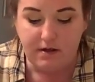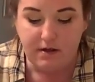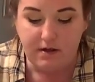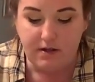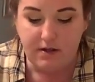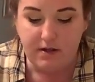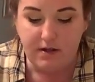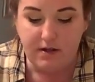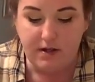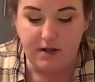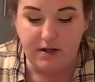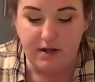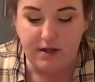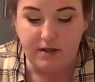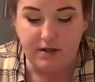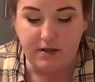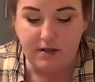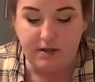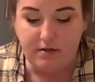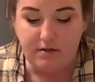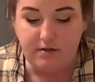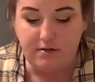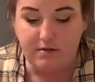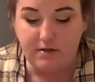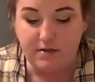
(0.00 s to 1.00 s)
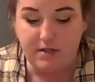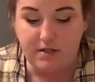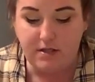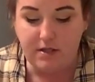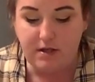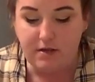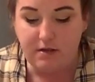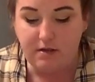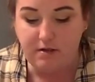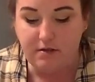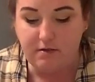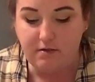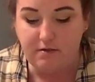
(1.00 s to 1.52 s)
And get those
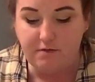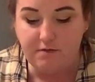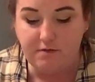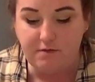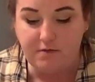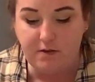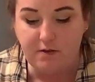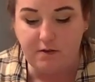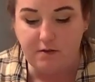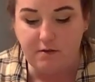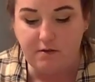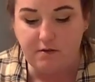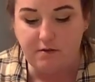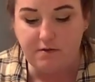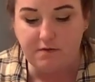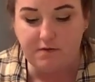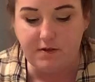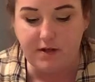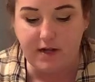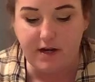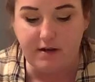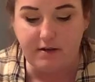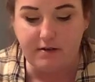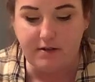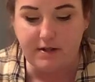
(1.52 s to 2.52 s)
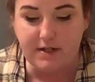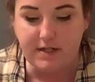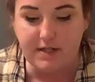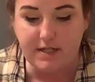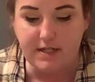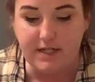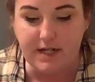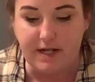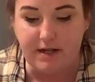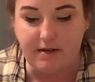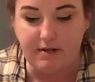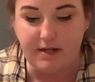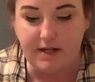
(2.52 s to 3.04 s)
focal flowers
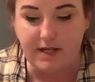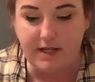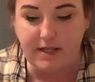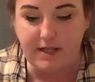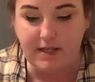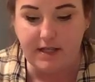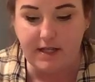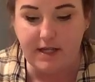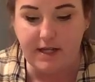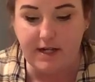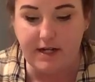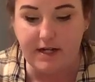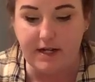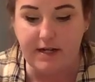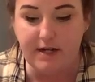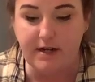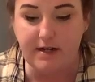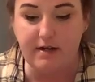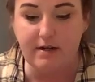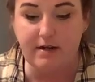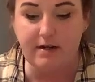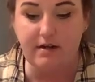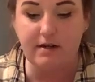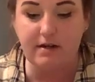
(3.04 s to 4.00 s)
down in there.